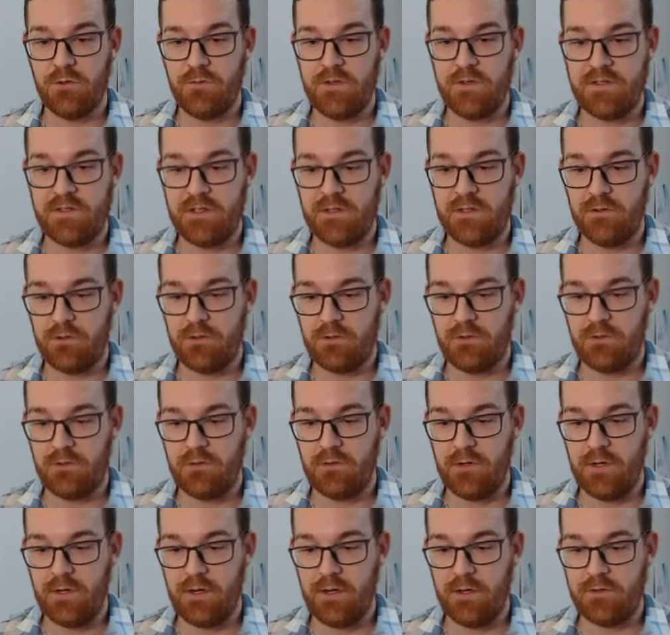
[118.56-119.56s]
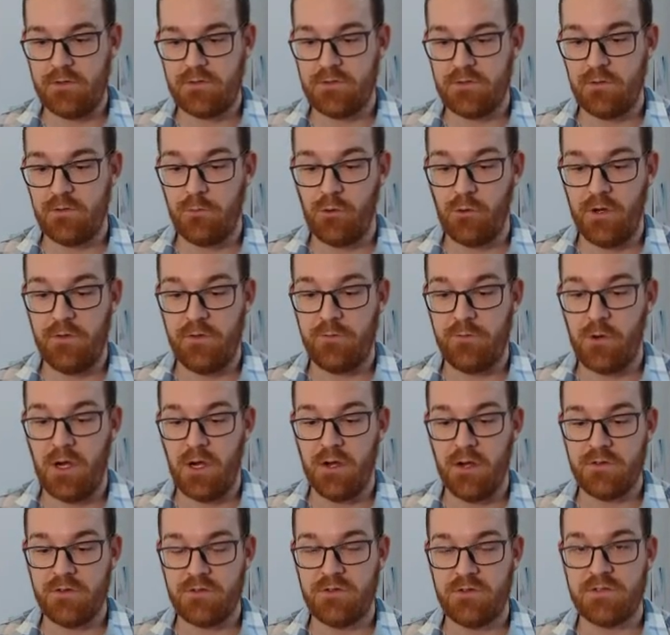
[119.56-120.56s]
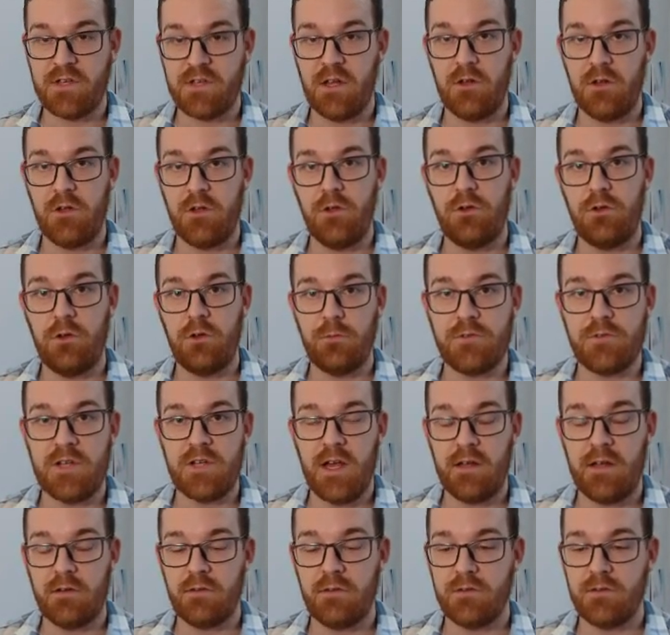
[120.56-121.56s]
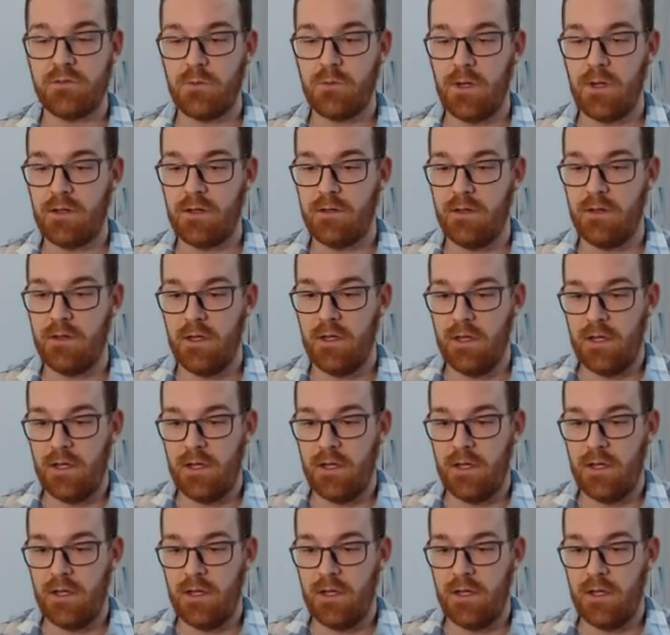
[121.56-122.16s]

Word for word: visit their uh, so brave browser's got a youtube channel as well